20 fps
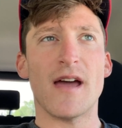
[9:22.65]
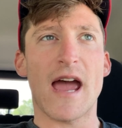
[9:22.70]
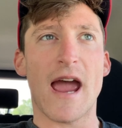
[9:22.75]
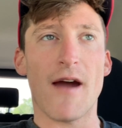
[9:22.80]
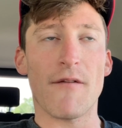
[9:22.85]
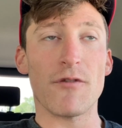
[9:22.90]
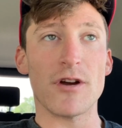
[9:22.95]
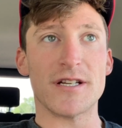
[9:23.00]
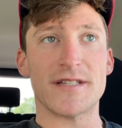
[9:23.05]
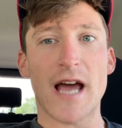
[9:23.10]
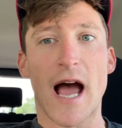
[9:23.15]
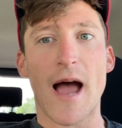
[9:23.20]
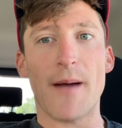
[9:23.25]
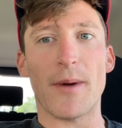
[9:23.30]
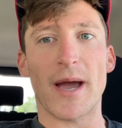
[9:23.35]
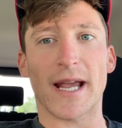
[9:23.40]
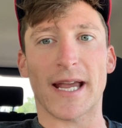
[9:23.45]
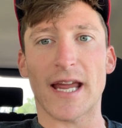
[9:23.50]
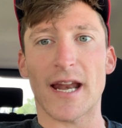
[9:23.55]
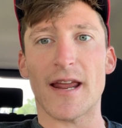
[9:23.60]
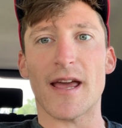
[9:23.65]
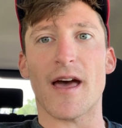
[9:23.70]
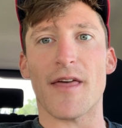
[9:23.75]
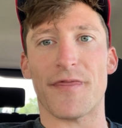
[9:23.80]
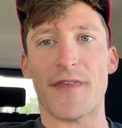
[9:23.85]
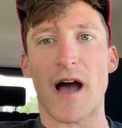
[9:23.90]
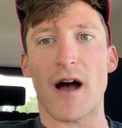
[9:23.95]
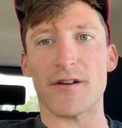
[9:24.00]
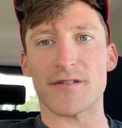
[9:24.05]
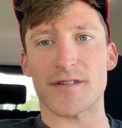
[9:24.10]
Every time I get
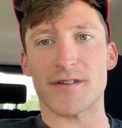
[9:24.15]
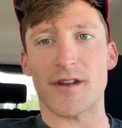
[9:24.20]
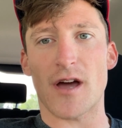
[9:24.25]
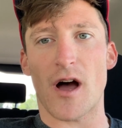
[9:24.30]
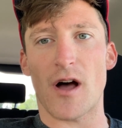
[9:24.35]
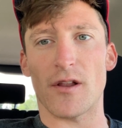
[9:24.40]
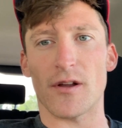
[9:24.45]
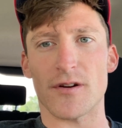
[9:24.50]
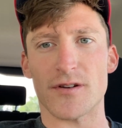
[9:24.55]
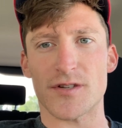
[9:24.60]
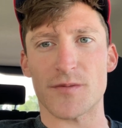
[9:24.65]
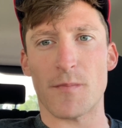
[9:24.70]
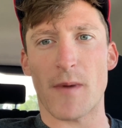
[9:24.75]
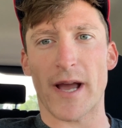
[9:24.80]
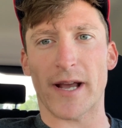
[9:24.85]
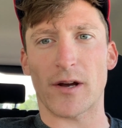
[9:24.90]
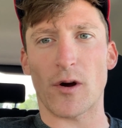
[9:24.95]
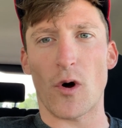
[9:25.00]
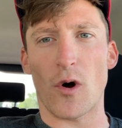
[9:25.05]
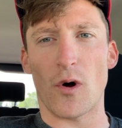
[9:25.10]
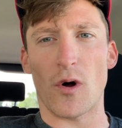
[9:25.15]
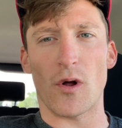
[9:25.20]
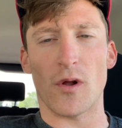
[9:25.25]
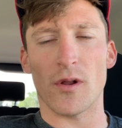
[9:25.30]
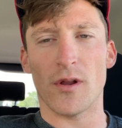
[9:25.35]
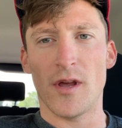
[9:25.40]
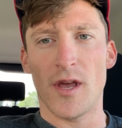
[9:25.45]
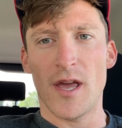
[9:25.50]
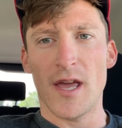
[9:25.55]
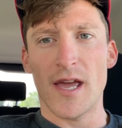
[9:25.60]
$1,000, my goal